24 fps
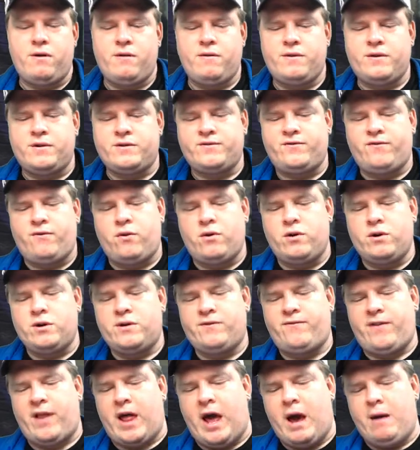There's 4
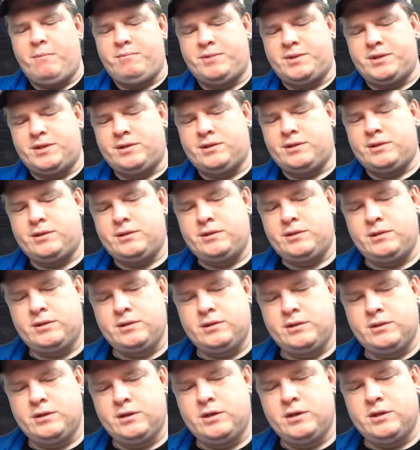flaps
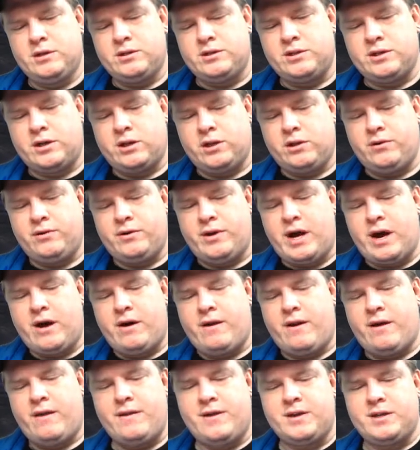to glue
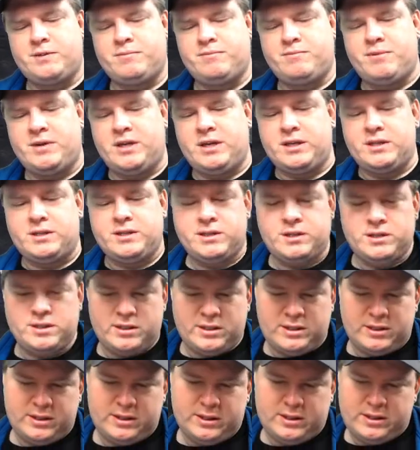down on this
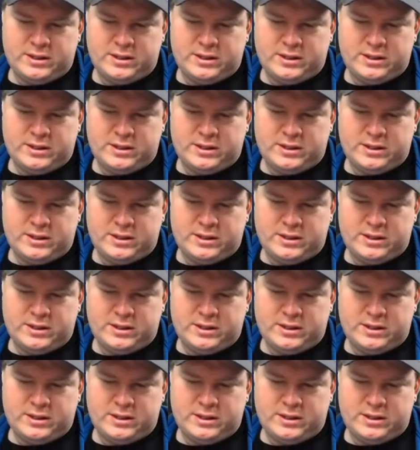piece.